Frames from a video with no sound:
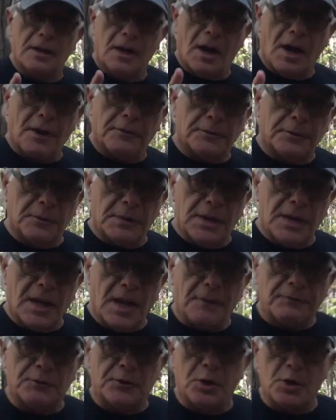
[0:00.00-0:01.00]
now after we
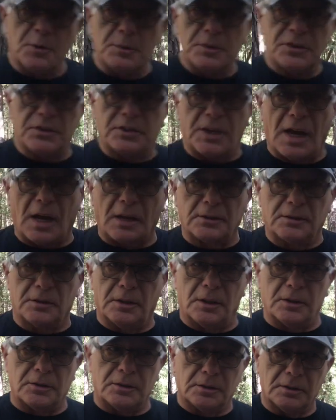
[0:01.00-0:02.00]
left Dumas,
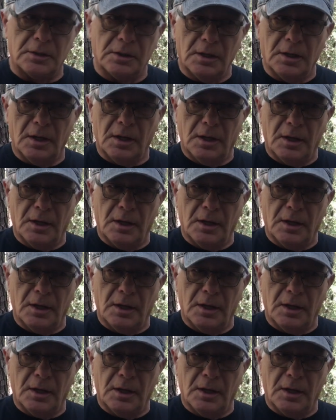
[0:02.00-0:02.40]
Texas,